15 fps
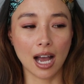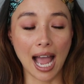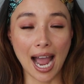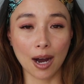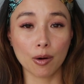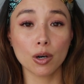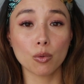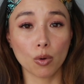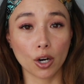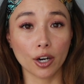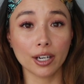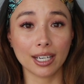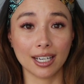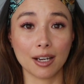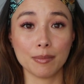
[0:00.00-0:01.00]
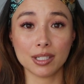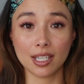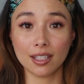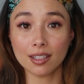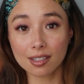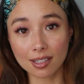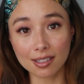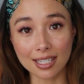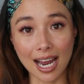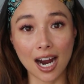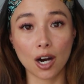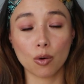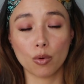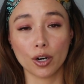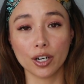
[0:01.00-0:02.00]
our work, and I'm saying this is
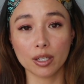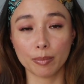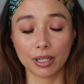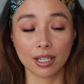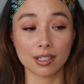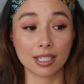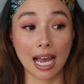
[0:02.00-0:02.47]
our work because